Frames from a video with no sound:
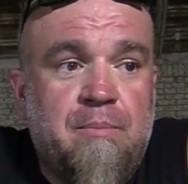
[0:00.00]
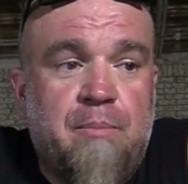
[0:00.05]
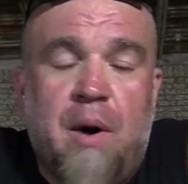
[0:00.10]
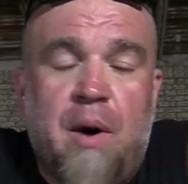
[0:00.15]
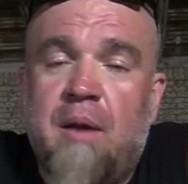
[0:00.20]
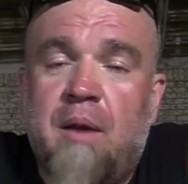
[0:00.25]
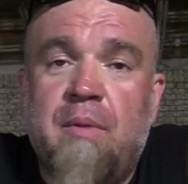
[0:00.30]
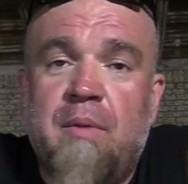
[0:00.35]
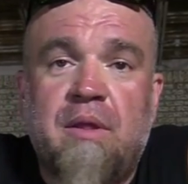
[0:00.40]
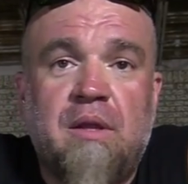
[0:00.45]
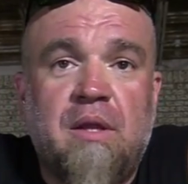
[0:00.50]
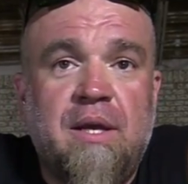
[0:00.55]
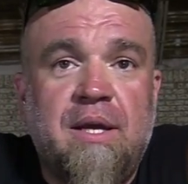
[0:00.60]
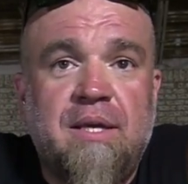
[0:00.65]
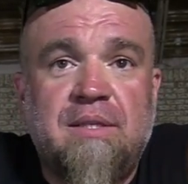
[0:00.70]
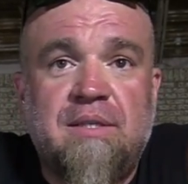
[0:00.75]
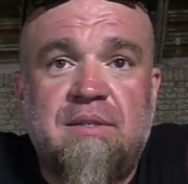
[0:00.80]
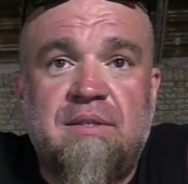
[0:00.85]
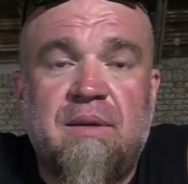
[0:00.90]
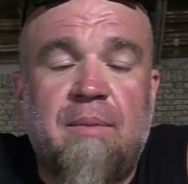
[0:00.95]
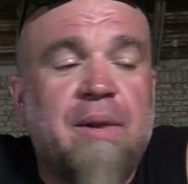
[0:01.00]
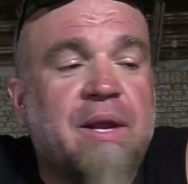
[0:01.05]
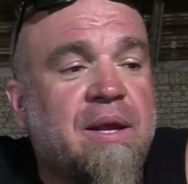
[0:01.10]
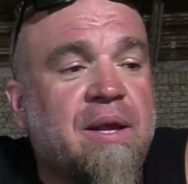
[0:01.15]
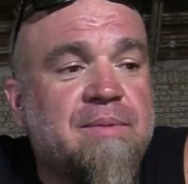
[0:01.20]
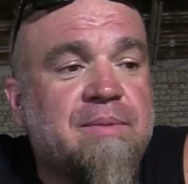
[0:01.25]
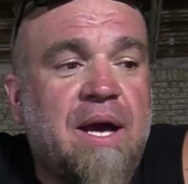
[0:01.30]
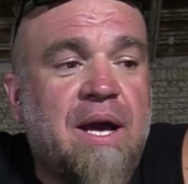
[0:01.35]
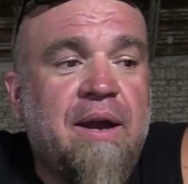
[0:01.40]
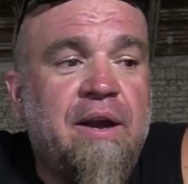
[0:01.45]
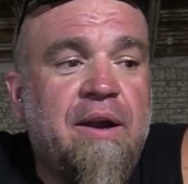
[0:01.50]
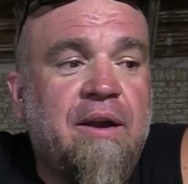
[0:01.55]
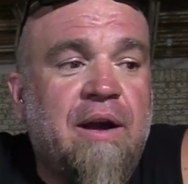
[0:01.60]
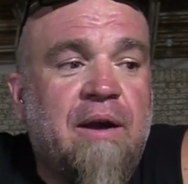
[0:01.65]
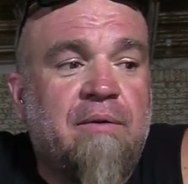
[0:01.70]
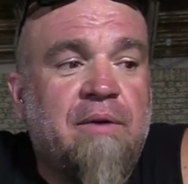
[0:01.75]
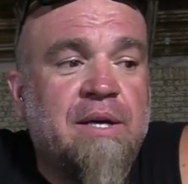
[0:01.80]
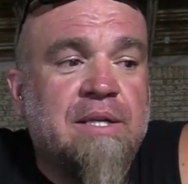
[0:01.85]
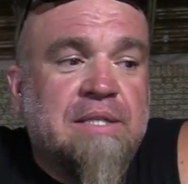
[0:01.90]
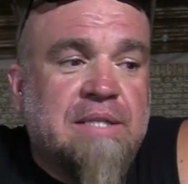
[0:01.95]
bottom of the list, somebody comes out here and
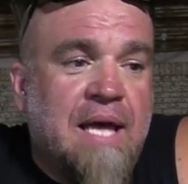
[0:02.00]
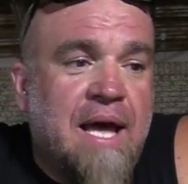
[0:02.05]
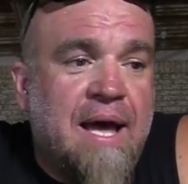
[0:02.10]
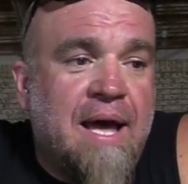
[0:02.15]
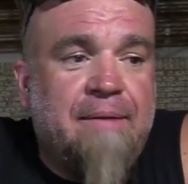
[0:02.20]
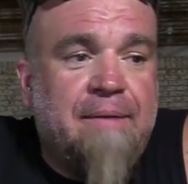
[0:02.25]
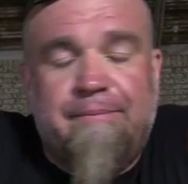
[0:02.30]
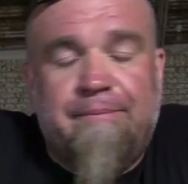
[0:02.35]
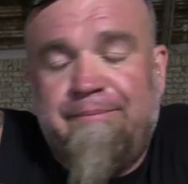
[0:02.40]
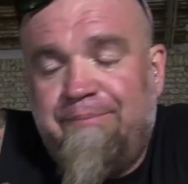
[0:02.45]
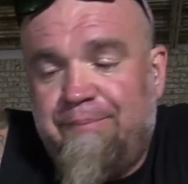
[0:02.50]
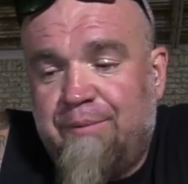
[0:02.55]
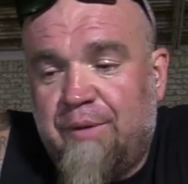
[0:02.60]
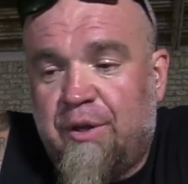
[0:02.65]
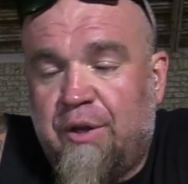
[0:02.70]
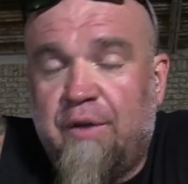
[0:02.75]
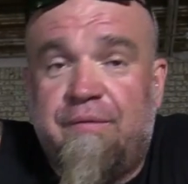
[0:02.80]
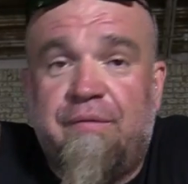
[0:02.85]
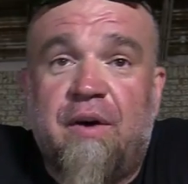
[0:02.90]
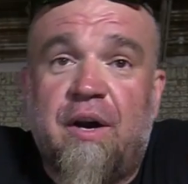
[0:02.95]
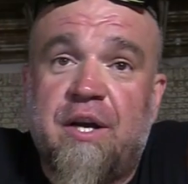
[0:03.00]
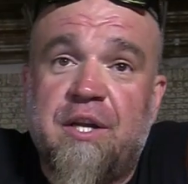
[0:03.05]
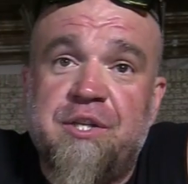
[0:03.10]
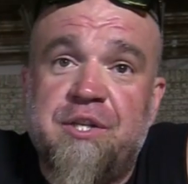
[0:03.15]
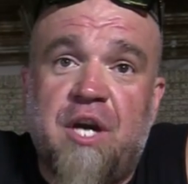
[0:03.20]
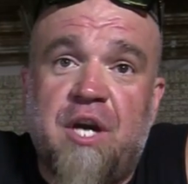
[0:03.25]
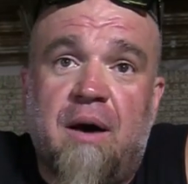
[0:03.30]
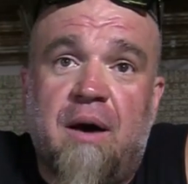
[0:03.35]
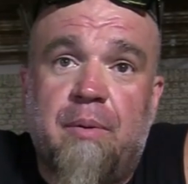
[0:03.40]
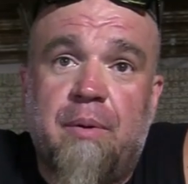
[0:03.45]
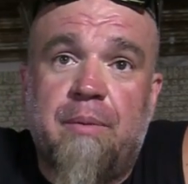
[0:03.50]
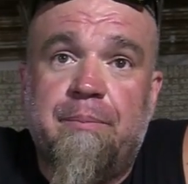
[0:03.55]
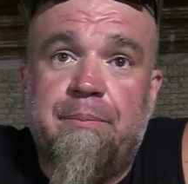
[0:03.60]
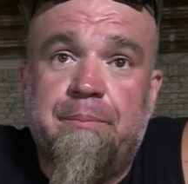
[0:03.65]
outruns that, good fucking job.